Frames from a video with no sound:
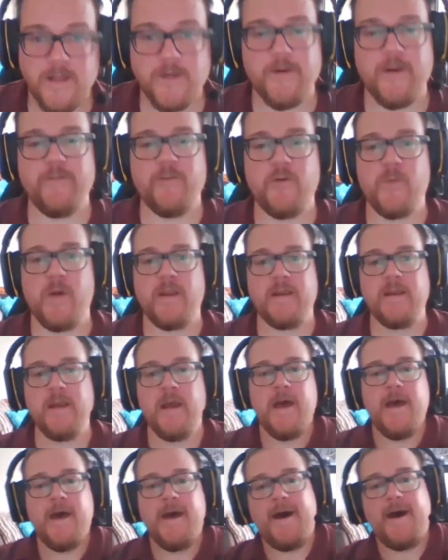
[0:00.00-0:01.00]
Hello, everybody.
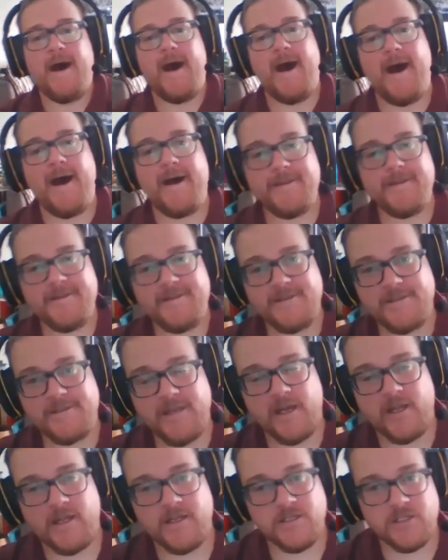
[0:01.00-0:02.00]
This is
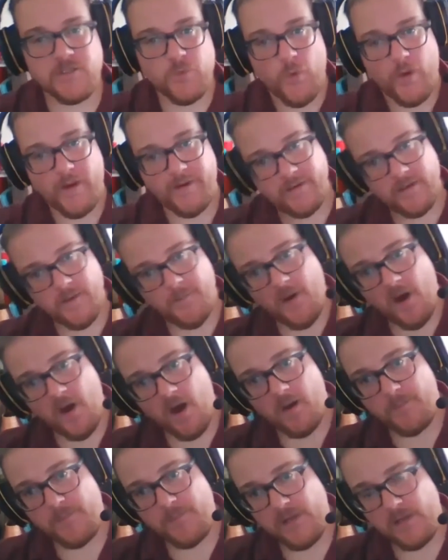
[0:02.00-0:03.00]
Dale. I just wanted to
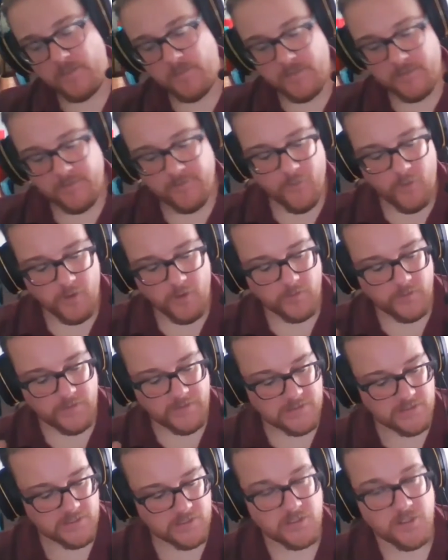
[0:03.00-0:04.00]
pop in before
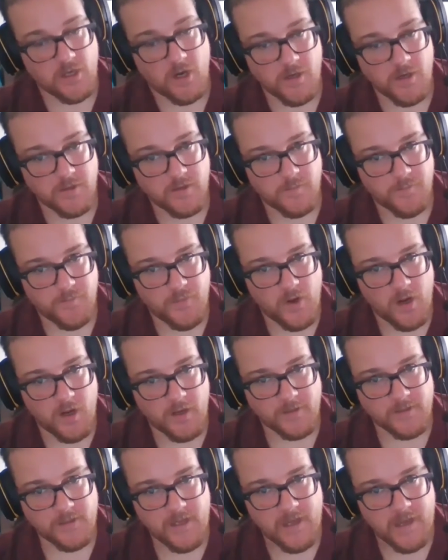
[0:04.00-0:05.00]
we start the
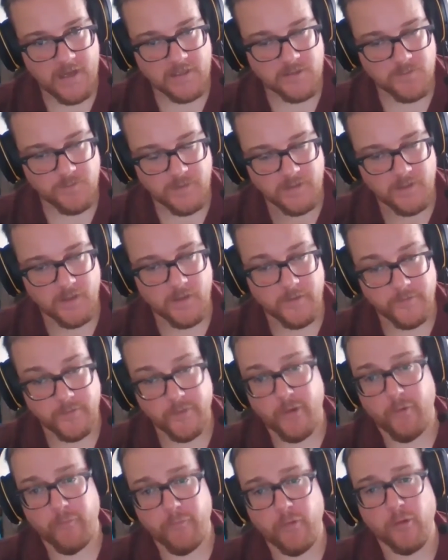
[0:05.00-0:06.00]
podcast because
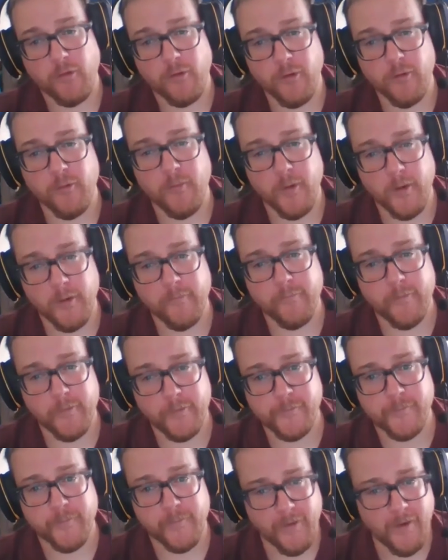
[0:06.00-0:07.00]
I have a little bit of
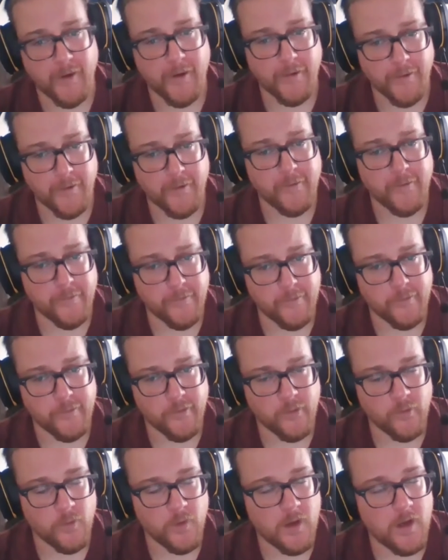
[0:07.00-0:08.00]
explaining to
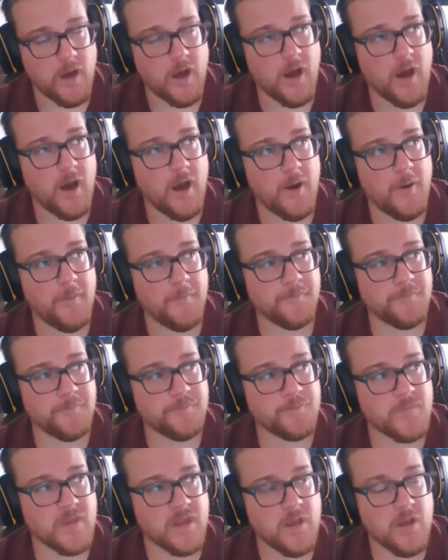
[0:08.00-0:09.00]
do.
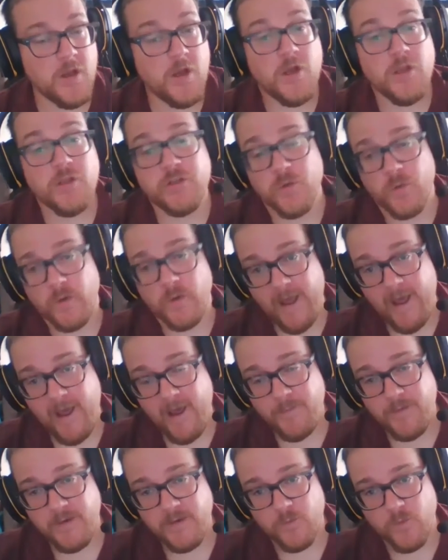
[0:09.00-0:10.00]
So what
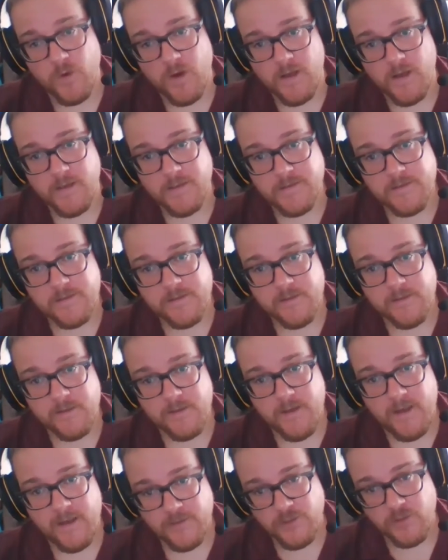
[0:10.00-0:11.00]
happened was,
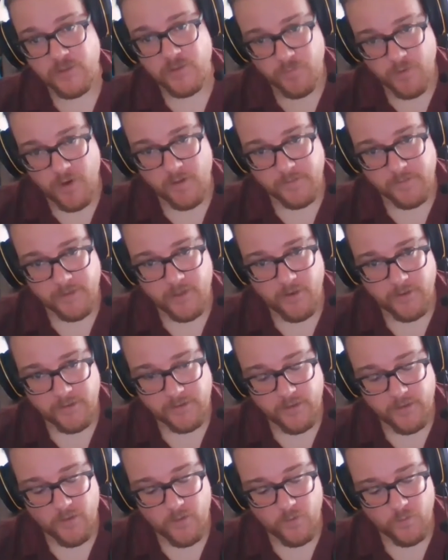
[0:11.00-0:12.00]
as you could probably
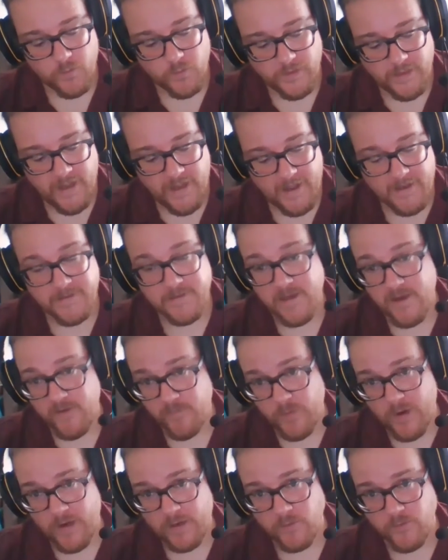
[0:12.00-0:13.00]
already know, we had Dave
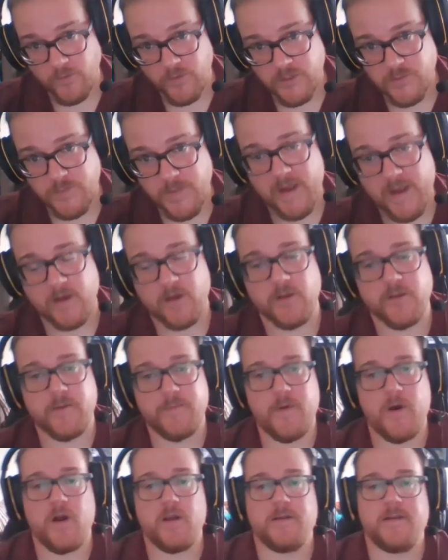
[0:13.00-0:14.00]
Breakenridge back on the
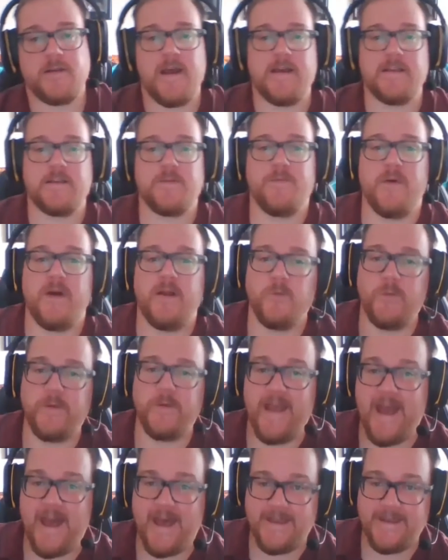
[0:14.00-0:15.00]
podcast, but
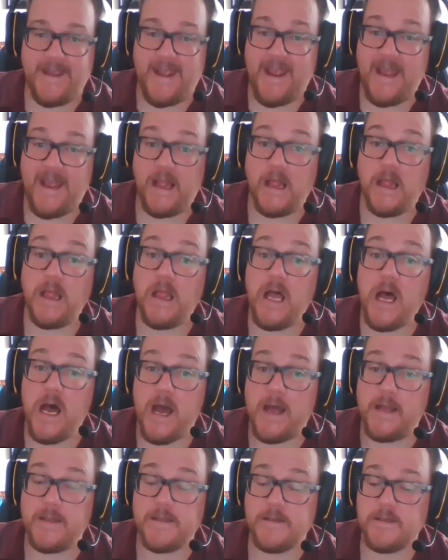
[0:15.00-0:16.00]
we had a
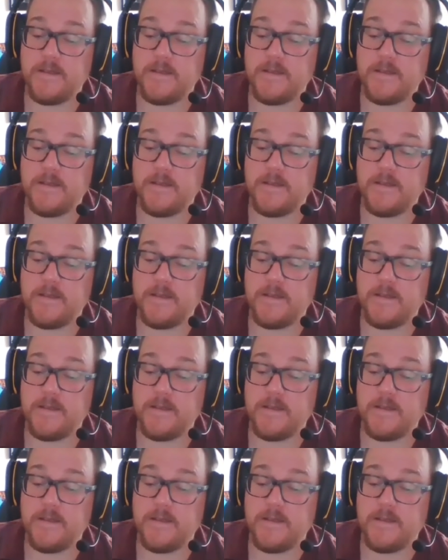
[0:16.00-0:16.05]
lot